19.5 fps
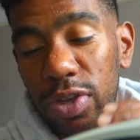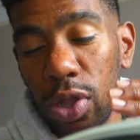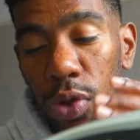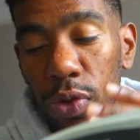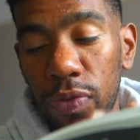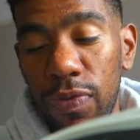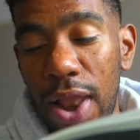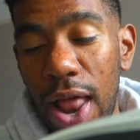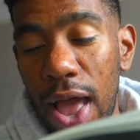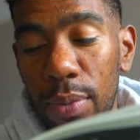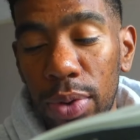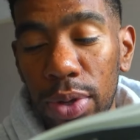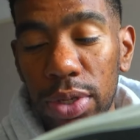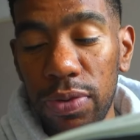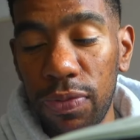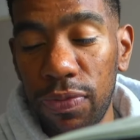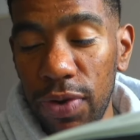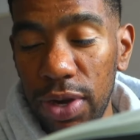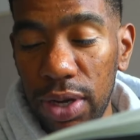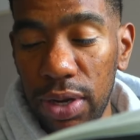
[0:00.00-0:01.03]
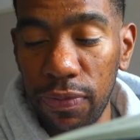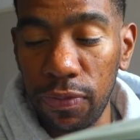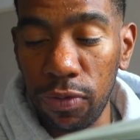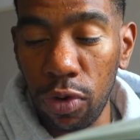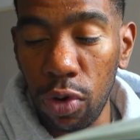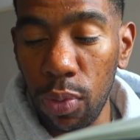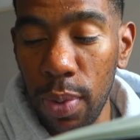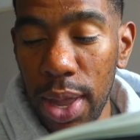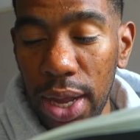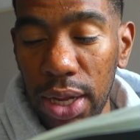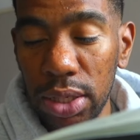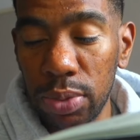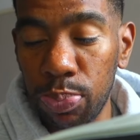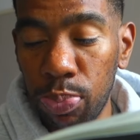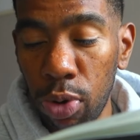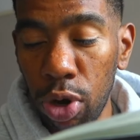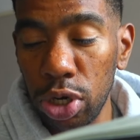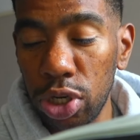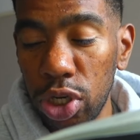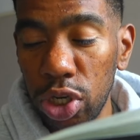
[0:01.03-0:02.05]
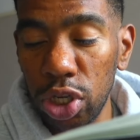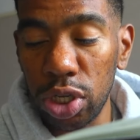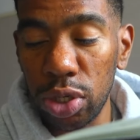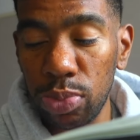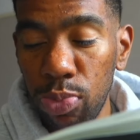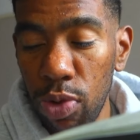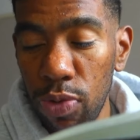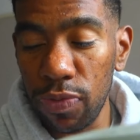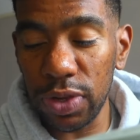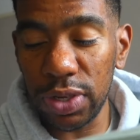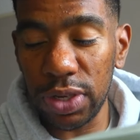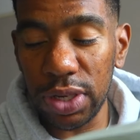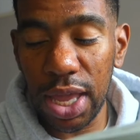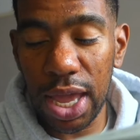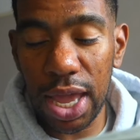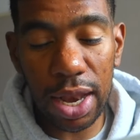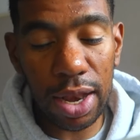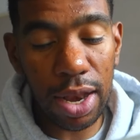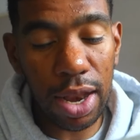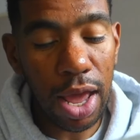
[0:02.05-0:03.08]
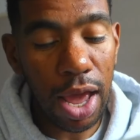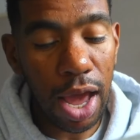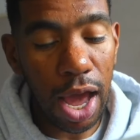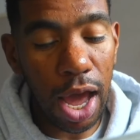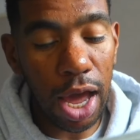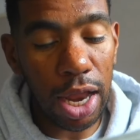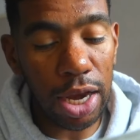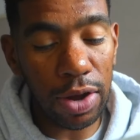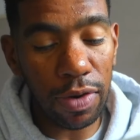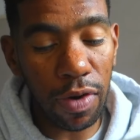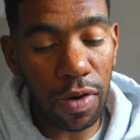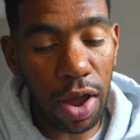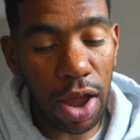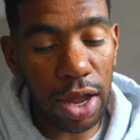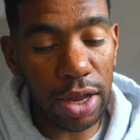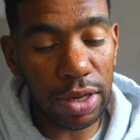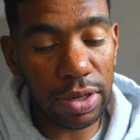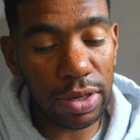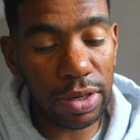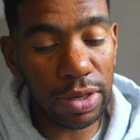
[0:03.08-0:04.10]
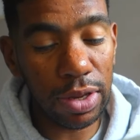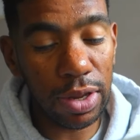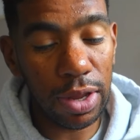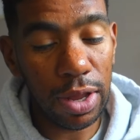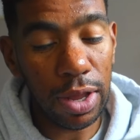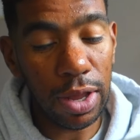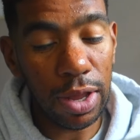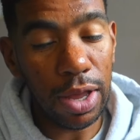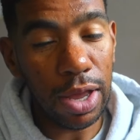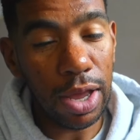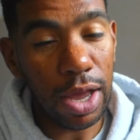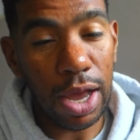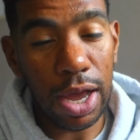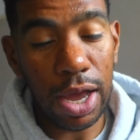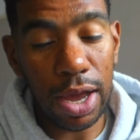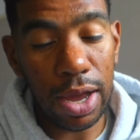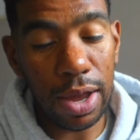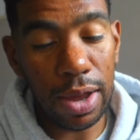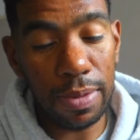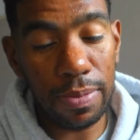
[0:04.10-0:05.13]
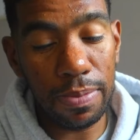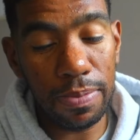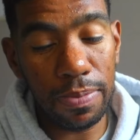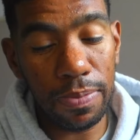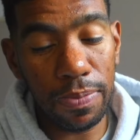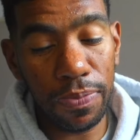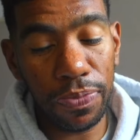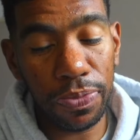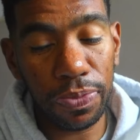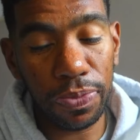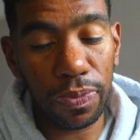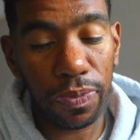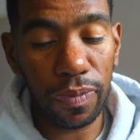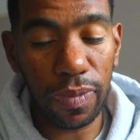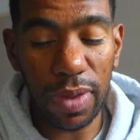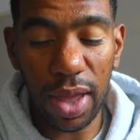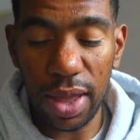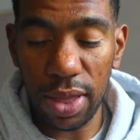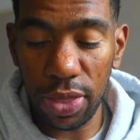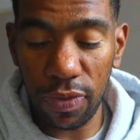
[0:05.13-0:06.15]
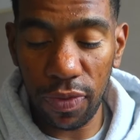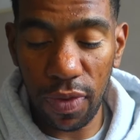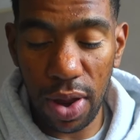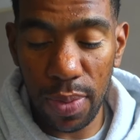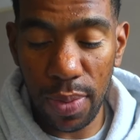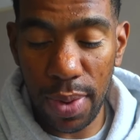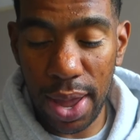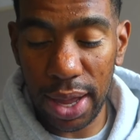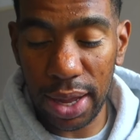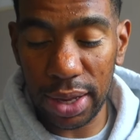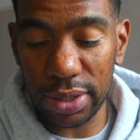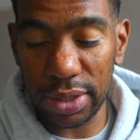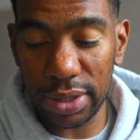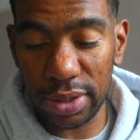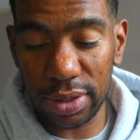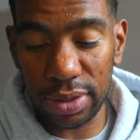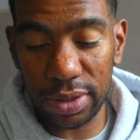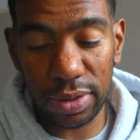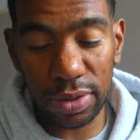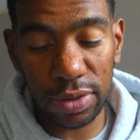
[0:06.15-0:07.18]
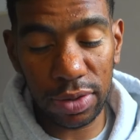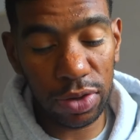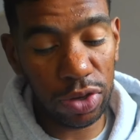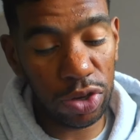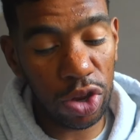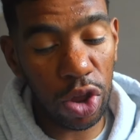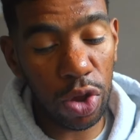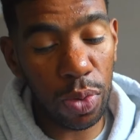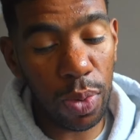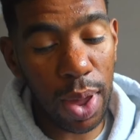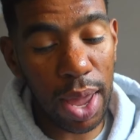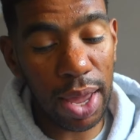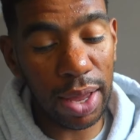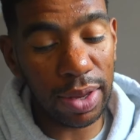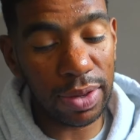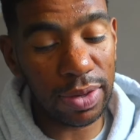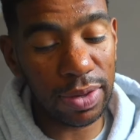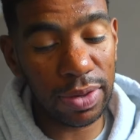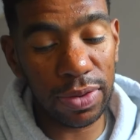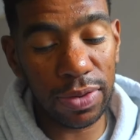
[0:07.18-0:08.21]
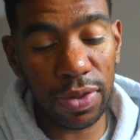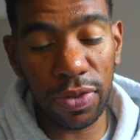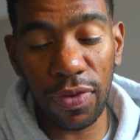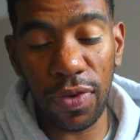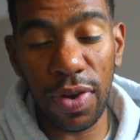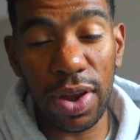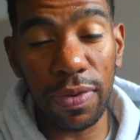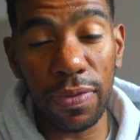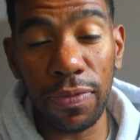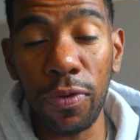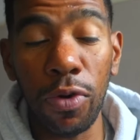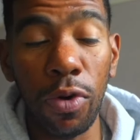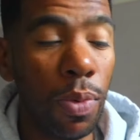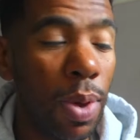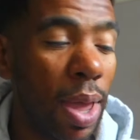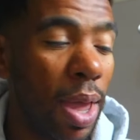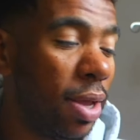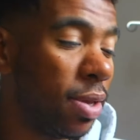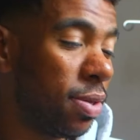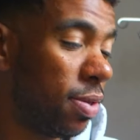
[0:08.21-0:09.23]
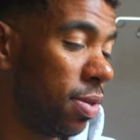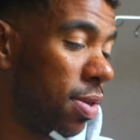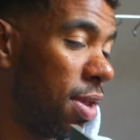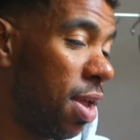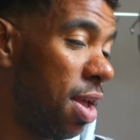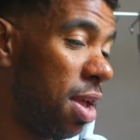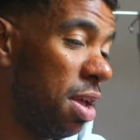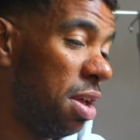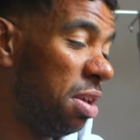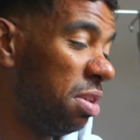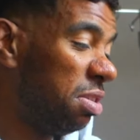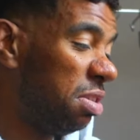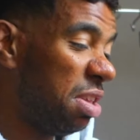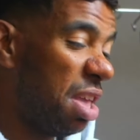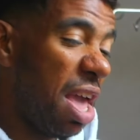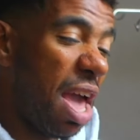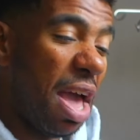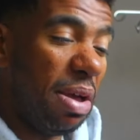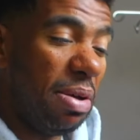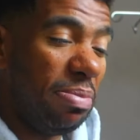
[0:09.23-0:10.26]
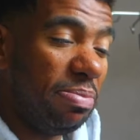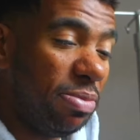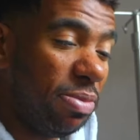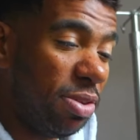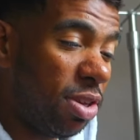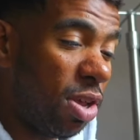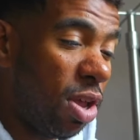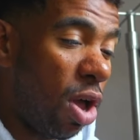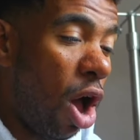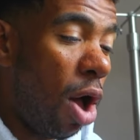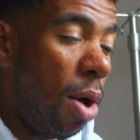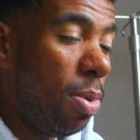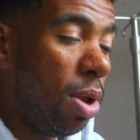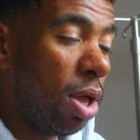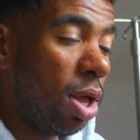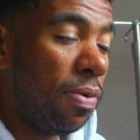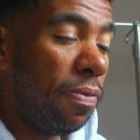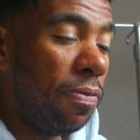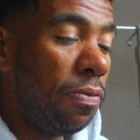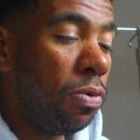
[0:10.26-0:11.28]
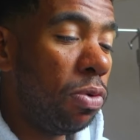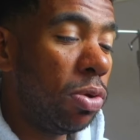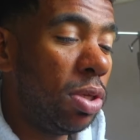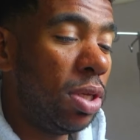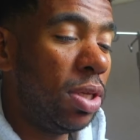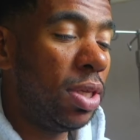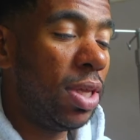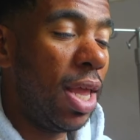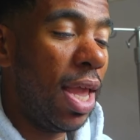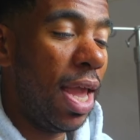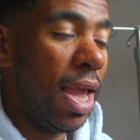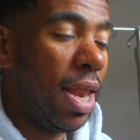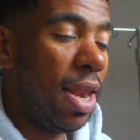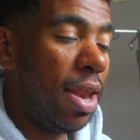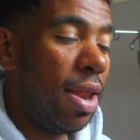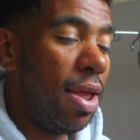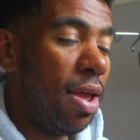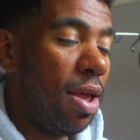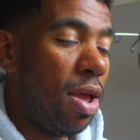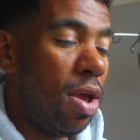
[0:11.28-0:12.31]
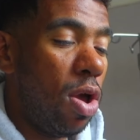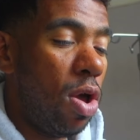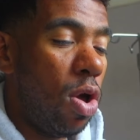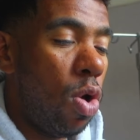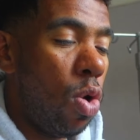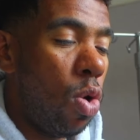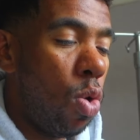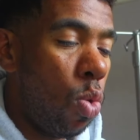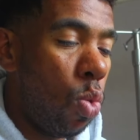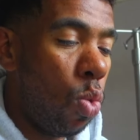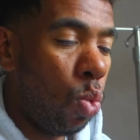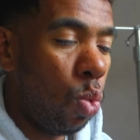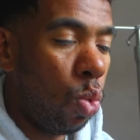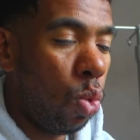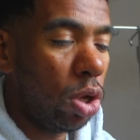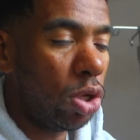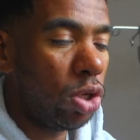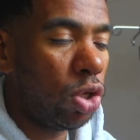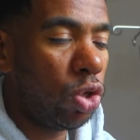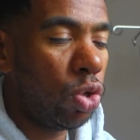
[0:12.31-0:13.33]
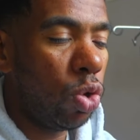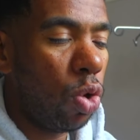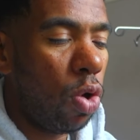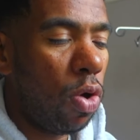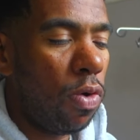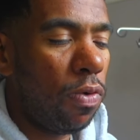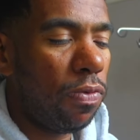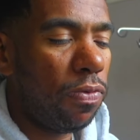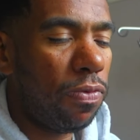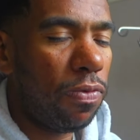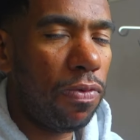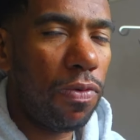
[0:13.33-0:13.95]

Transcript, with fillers: for that one's three to four weeks, brightens smoother skin, under eyes, um, three weeks, two weeks, three to four weeks. But yeah, so I'm looking forward to seeing what sort of